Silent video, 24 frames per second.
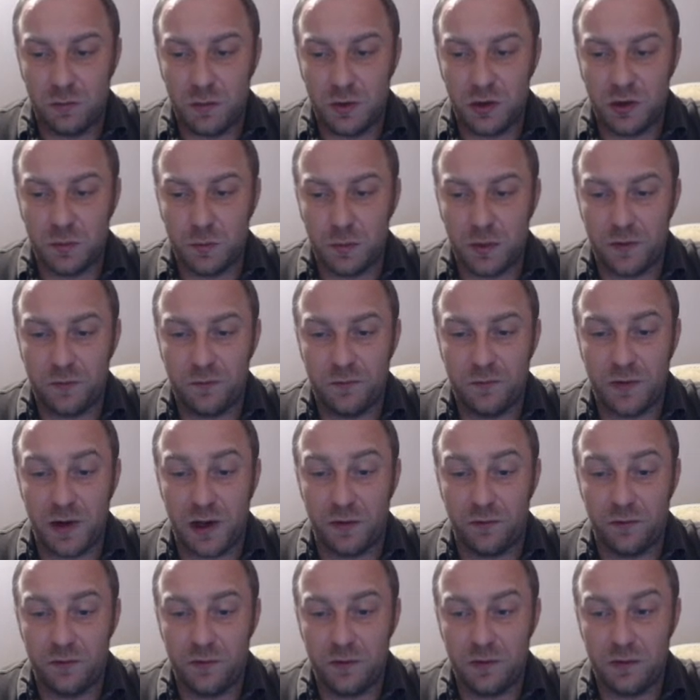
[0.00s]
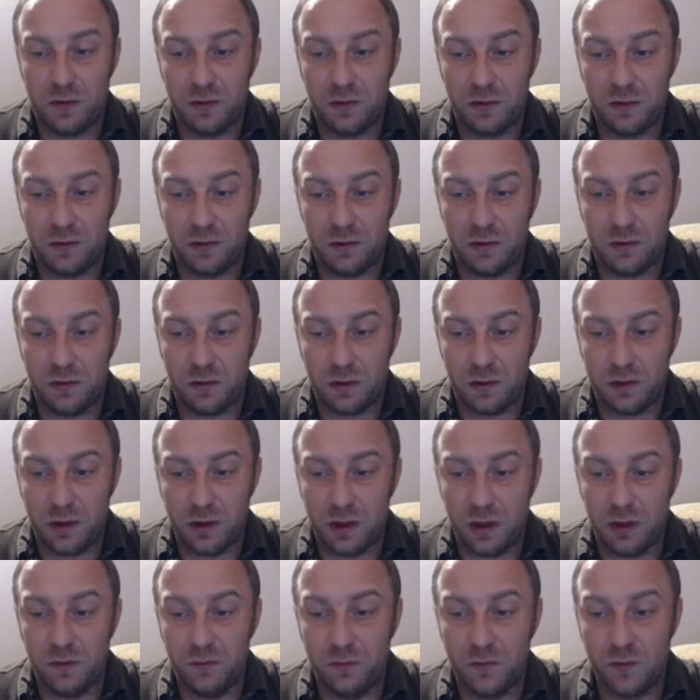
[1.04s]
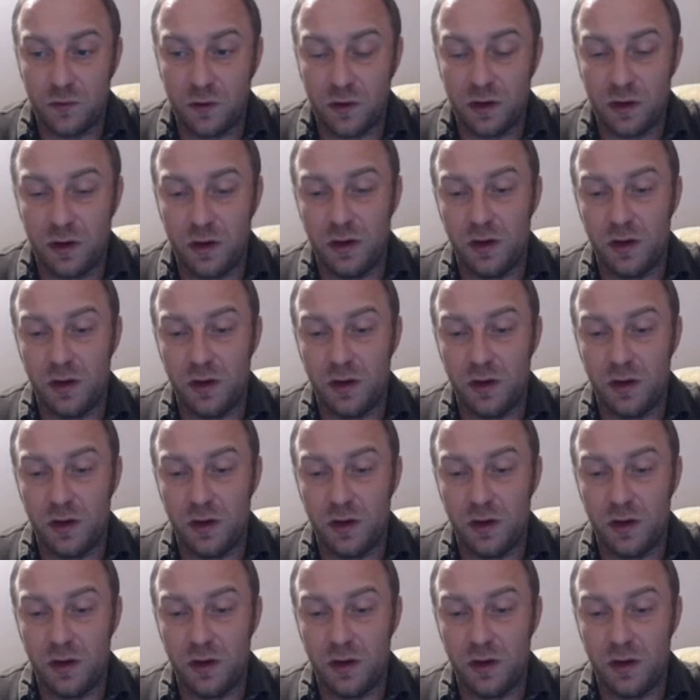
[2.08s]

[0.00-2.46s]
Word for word: bishop f5 uh, e4